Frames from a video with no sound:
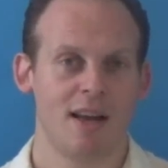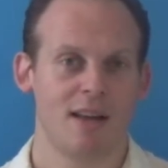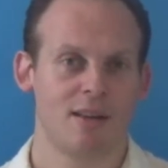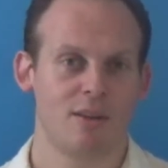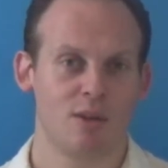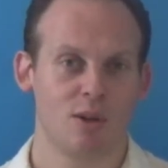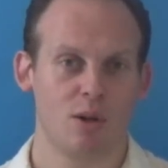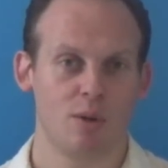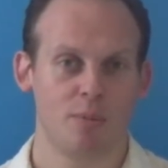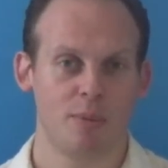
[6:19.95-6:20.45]

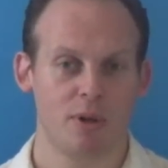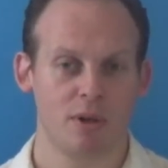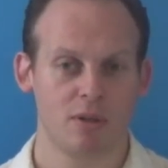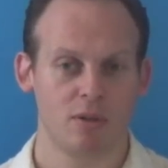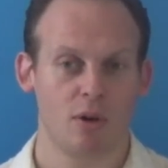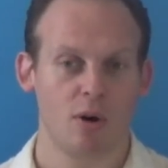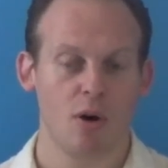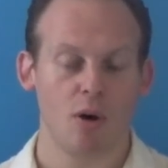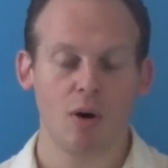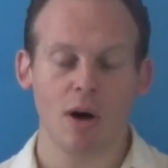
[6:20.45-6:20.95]
you know, because,
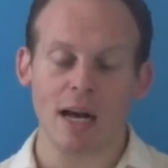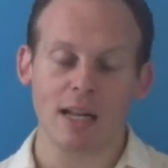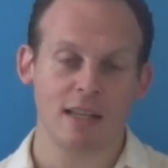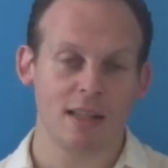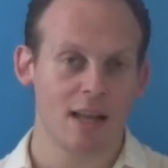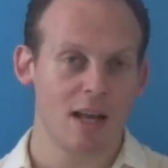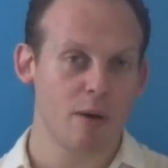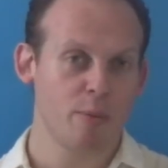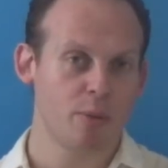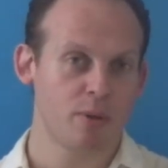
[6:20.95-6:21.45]
oh, I
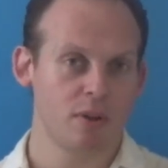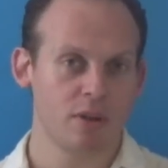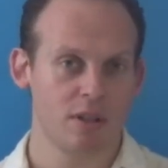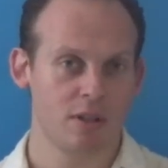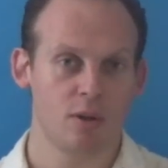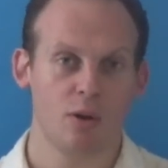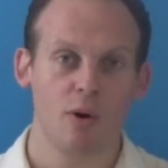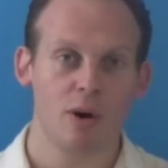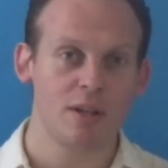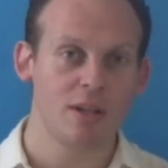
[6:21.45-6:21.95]
need help with
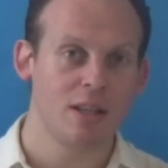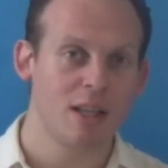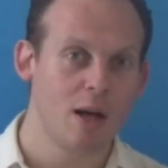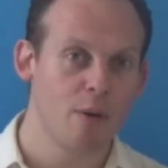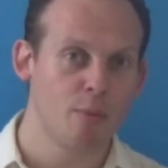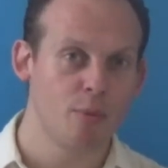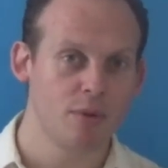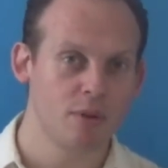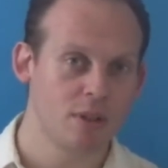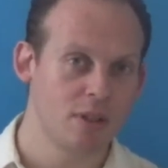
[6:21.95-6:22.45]
this, oh, I need
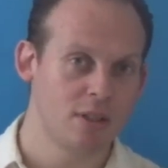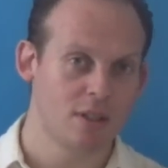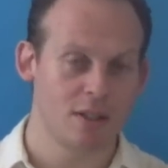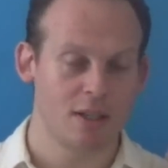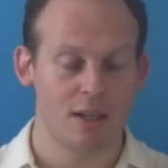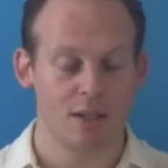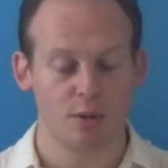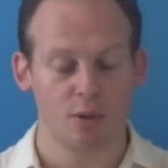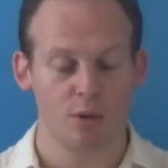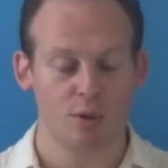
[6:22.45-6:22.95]
help with this, and
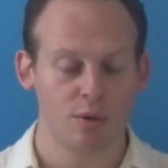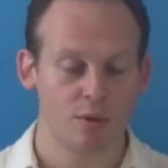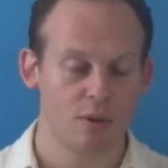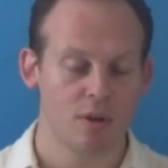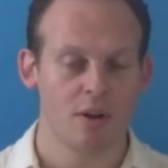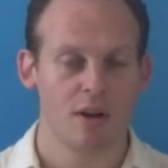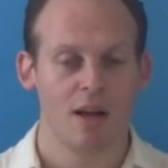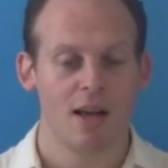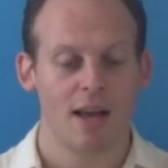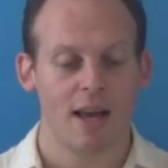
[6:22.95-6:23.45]
I saw you, you
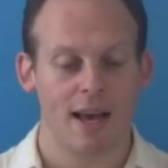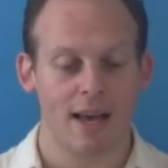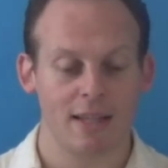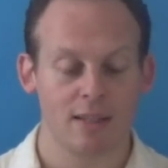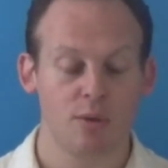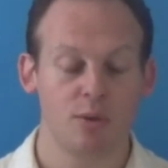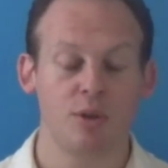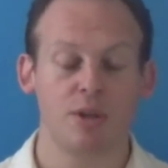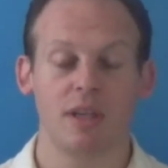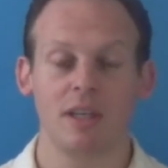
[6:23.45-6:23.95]
know,
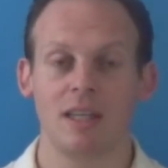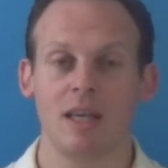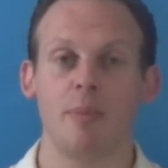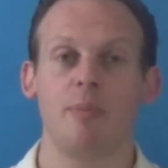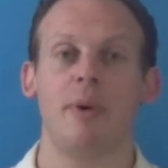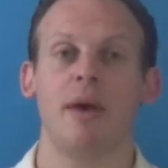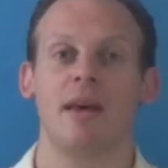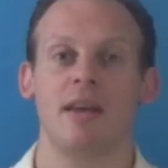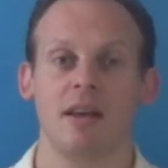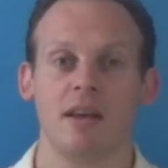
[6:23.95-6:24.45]
and so you can
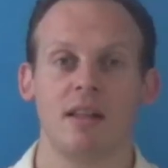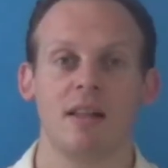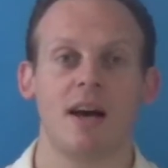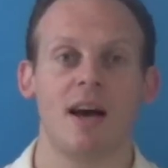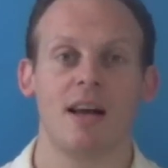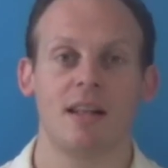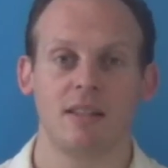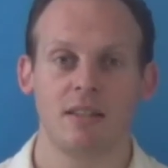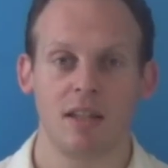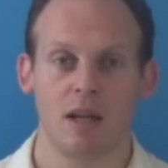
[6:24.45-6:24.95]
get paying
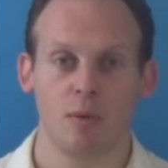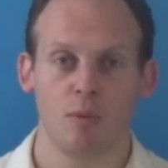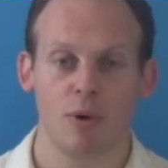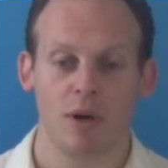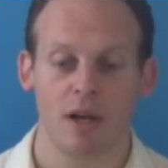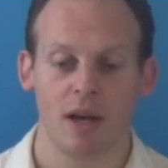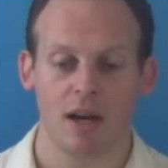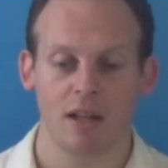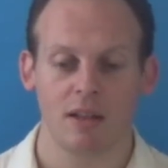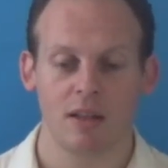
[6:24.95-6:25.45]
clients that
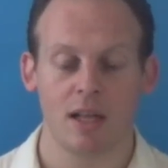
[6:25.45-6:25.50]
way.